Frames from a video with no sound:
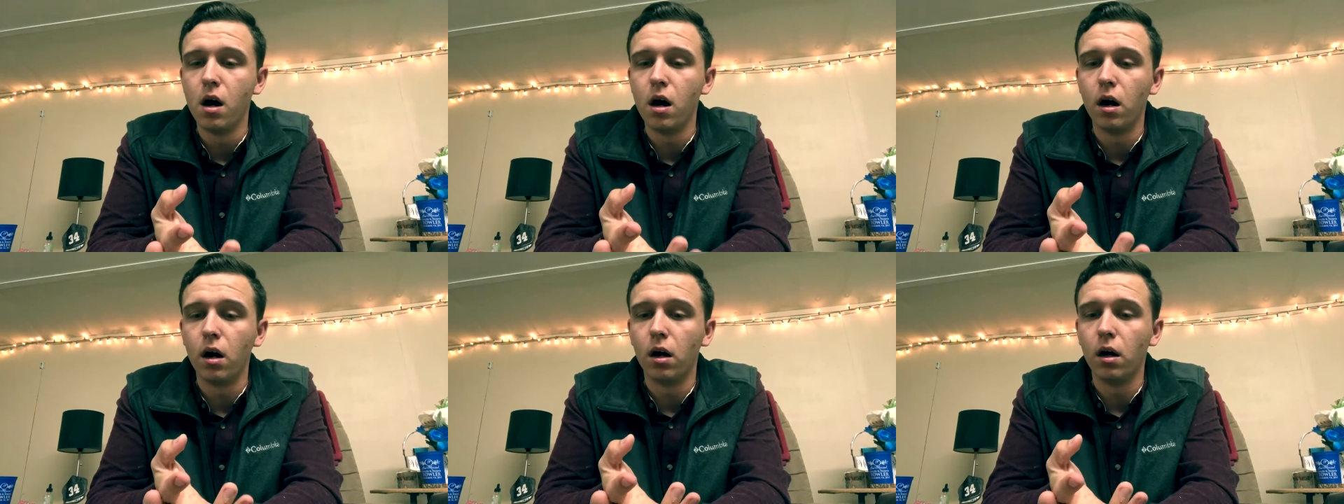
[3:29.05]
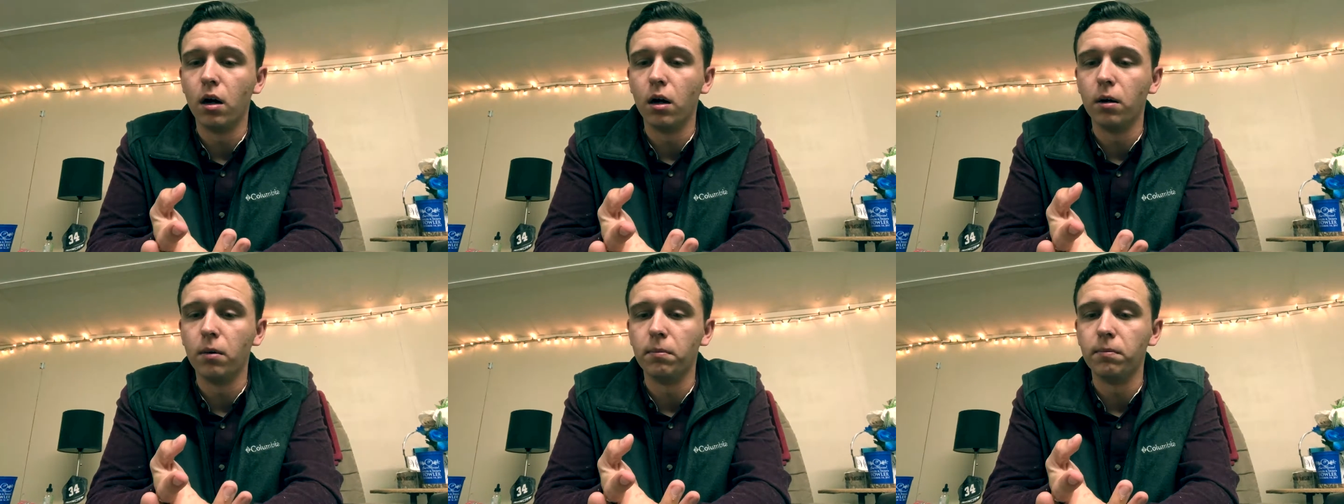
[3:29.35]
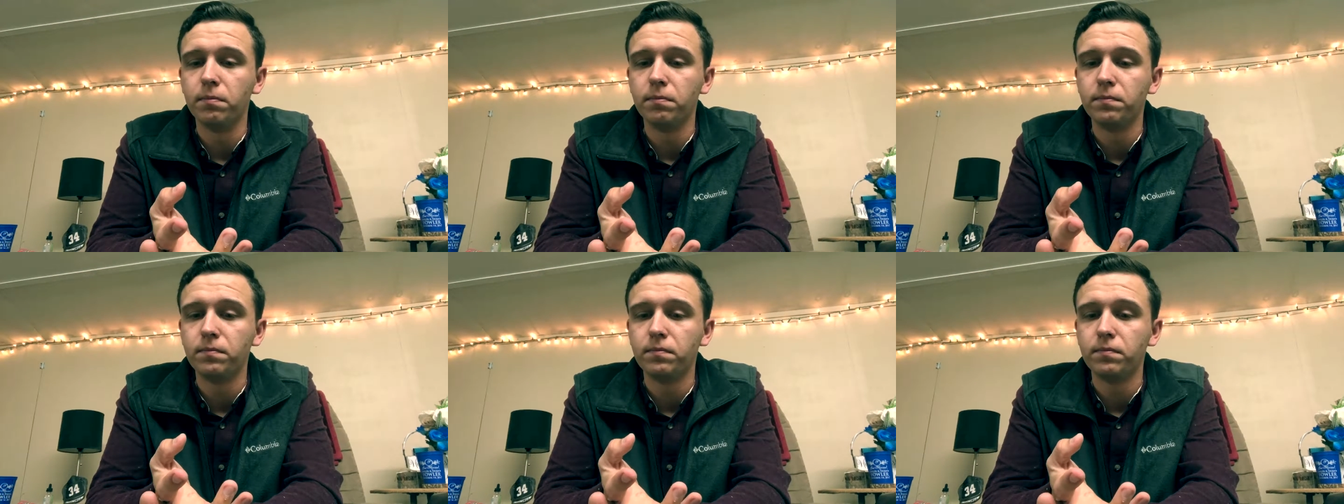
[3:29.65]

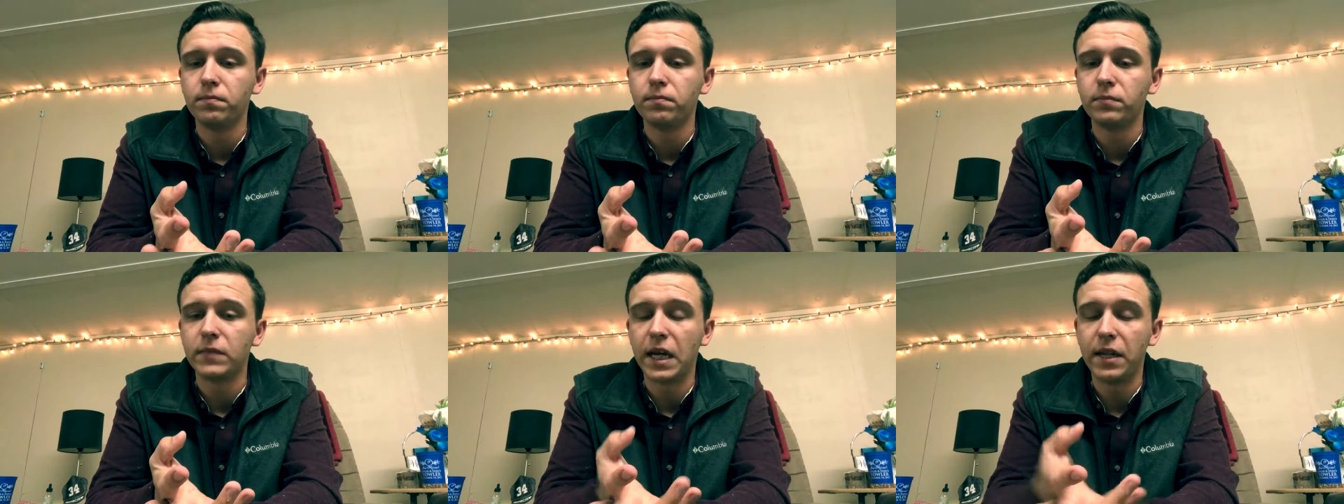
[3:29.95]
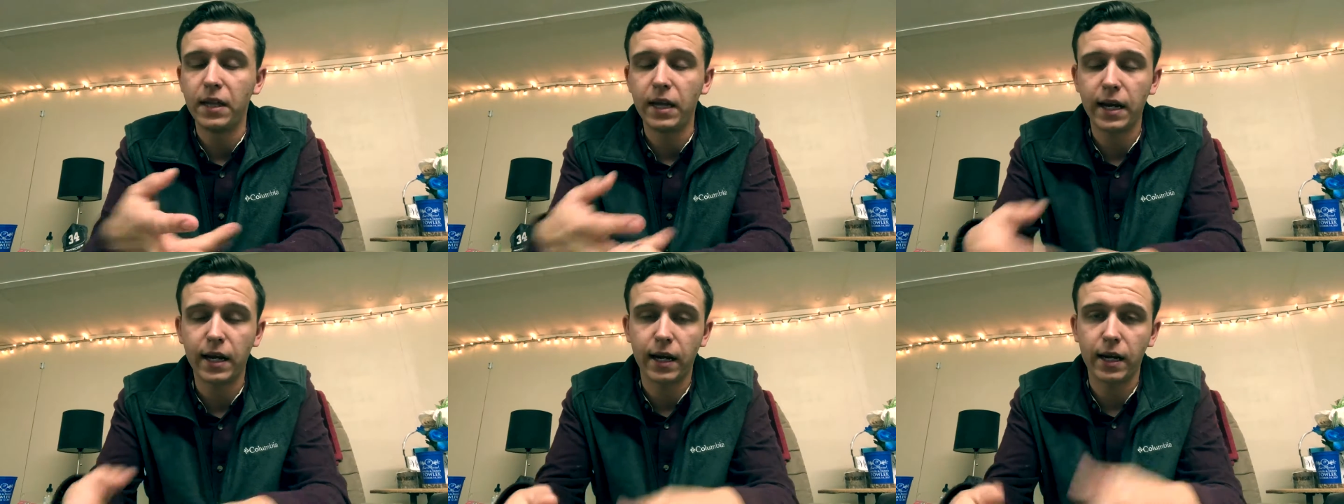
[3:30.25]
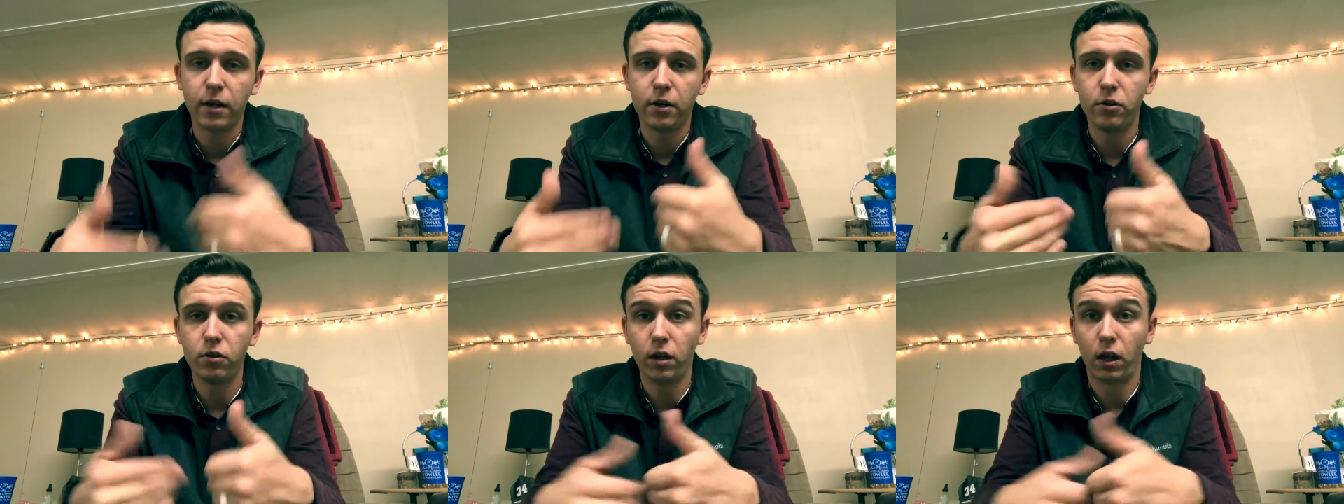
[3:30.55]
And then I
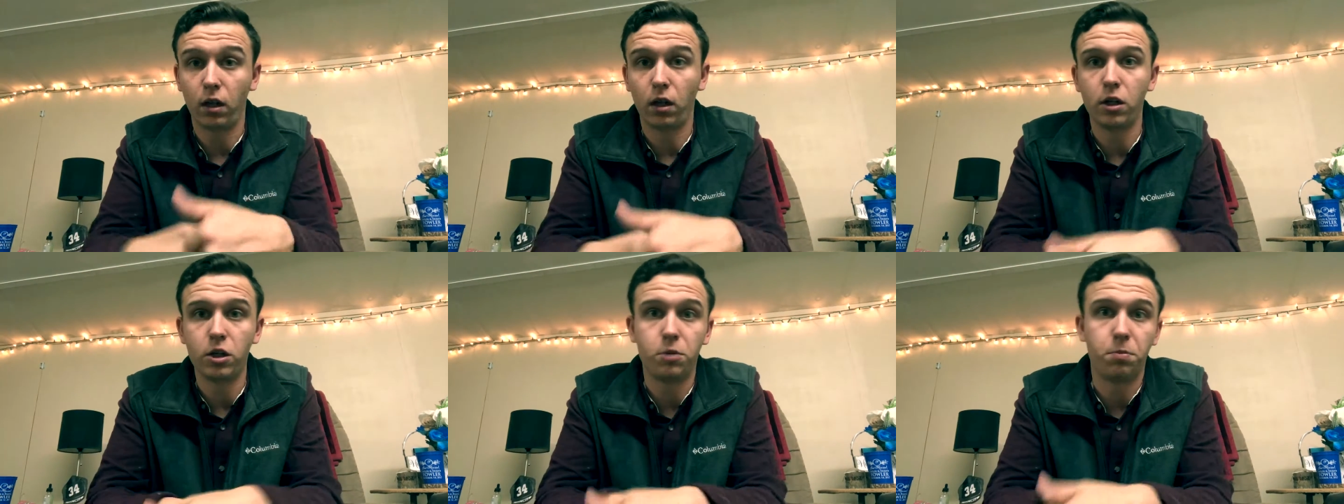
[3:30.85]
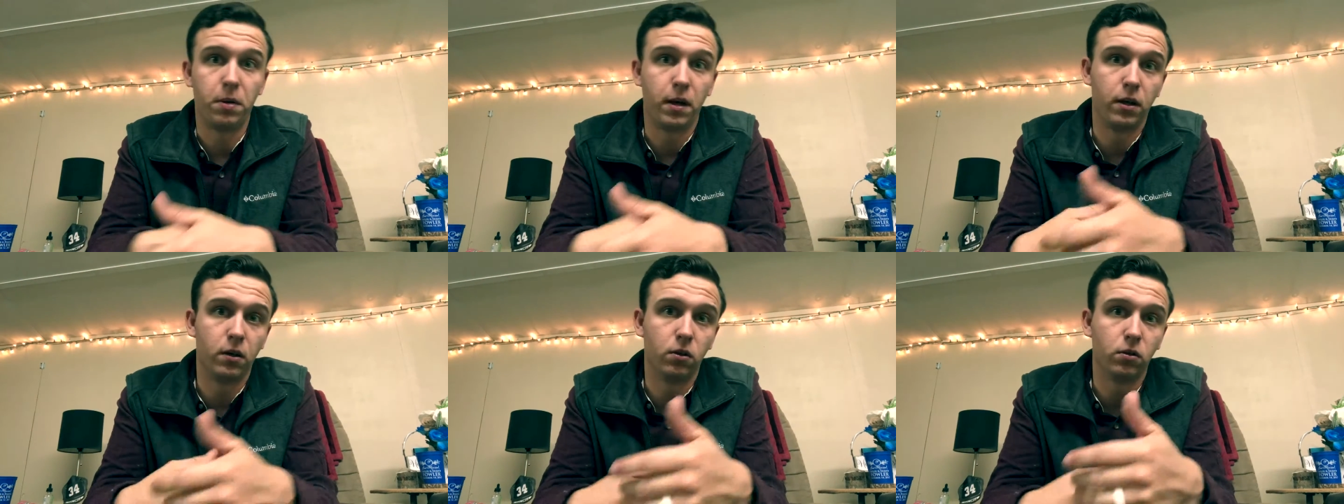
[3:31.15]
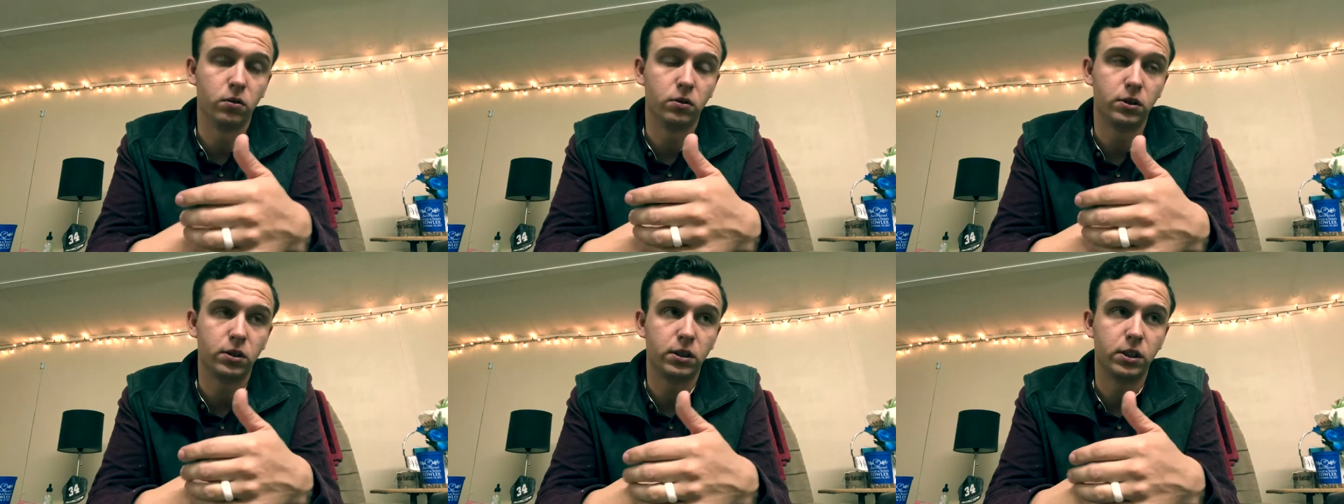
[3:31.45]
got to do the clutch
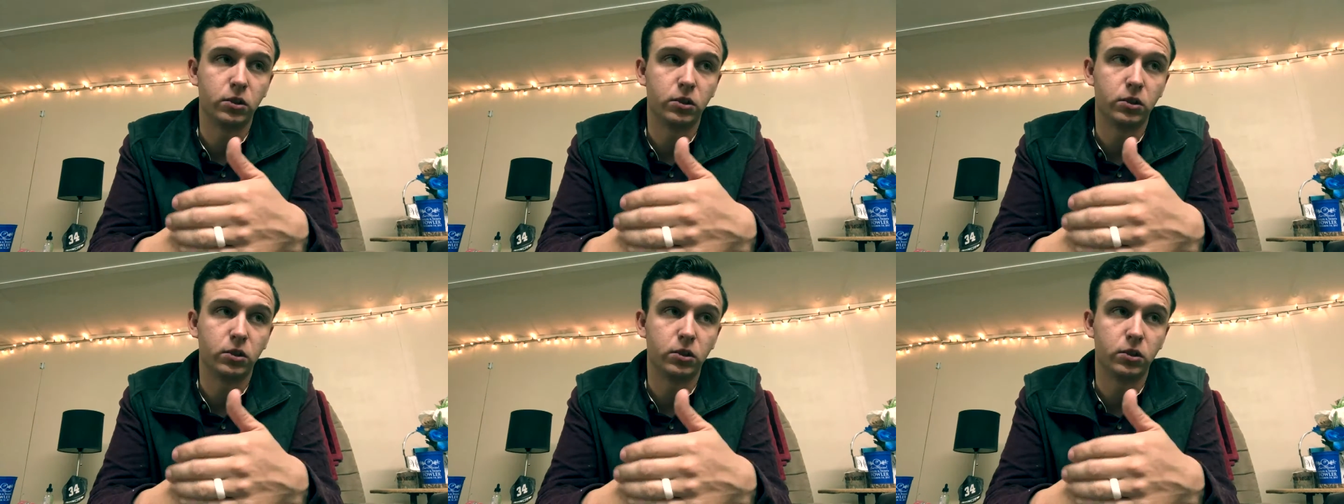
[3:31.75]
pedals,